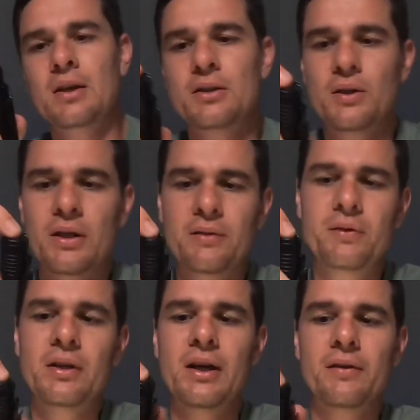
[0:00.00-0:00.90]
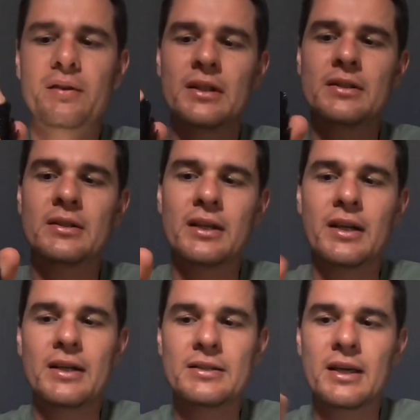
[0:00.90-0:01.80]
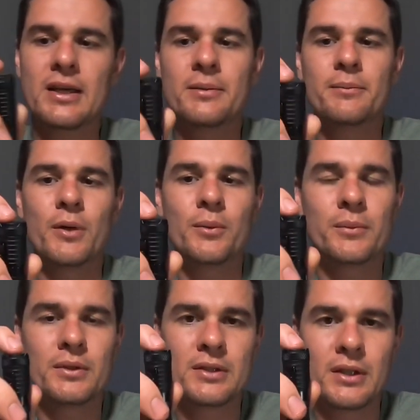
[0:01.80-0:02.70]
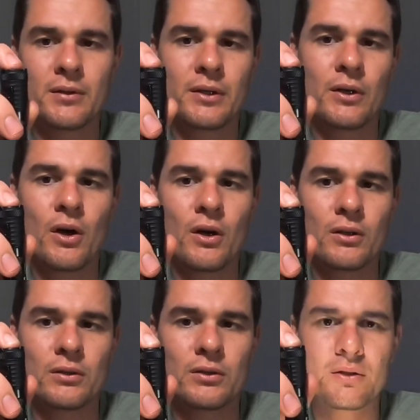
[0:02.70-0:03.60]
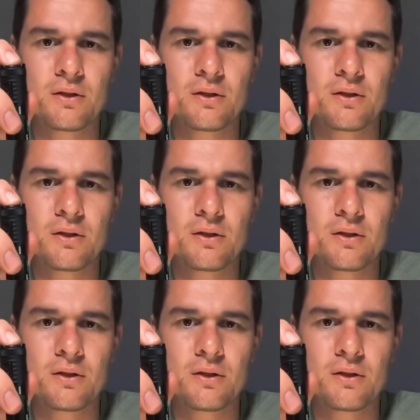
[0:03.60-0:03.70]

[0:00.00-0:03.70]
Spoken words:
So if you have this, it has a momentary on. So